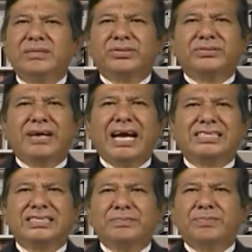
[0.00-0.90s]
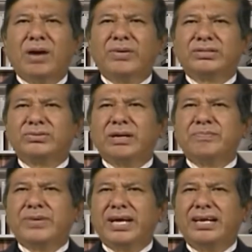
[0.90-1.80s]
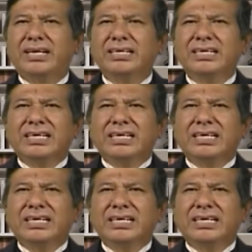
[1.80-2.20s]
provides the power to compel